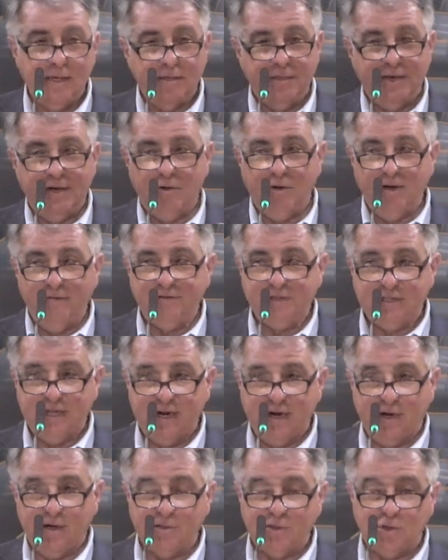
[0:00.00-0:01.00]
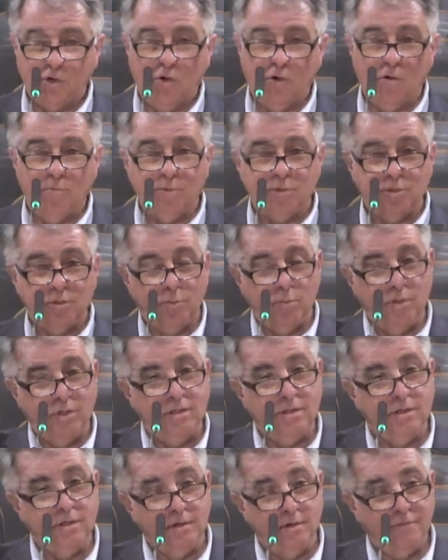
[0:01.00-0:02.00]
They don't have staggered terms. So
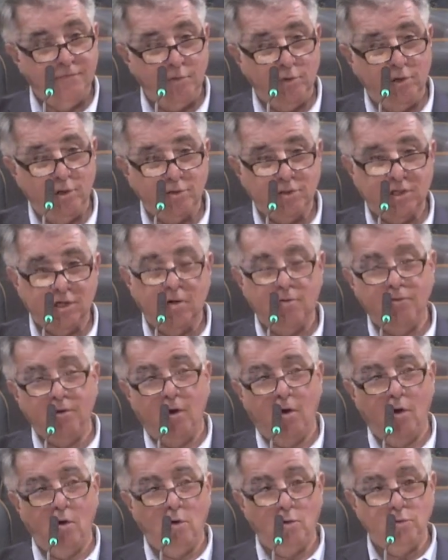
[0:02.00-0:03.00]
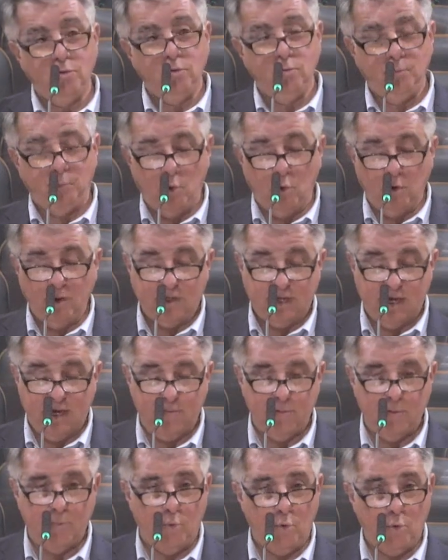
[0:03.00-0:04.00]
when a few years ago, the whole new board
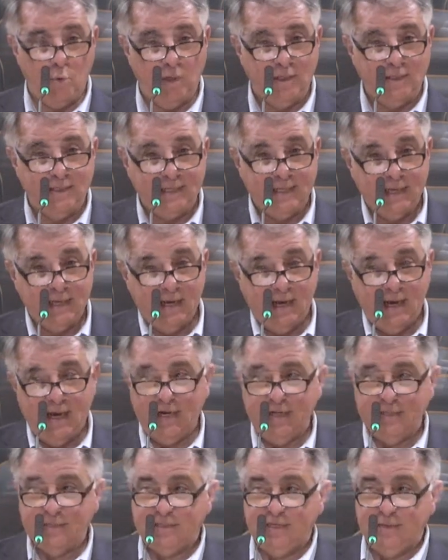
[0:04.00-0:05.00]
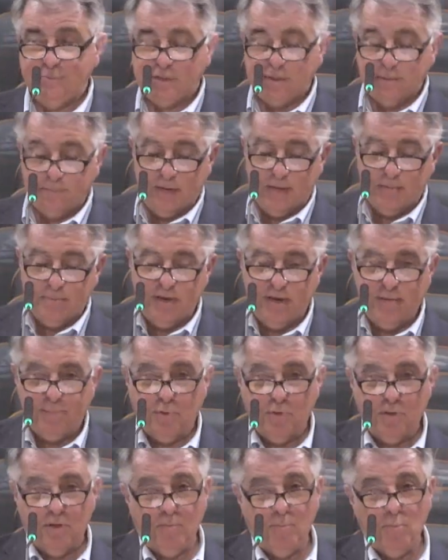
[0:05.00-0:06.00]
came aboard, and it seems to have been
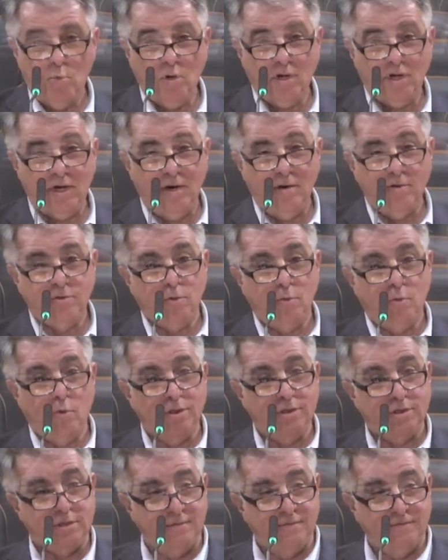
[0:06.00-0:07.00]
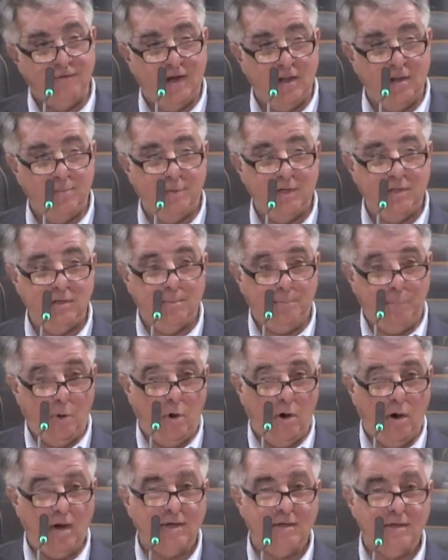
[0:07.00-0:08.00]
people that are more geared towards developing the
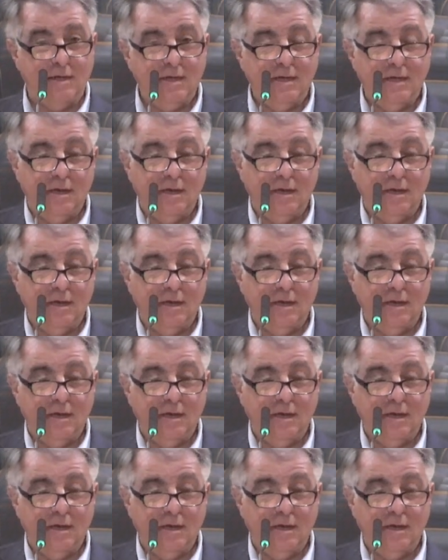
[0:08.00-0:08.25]
park.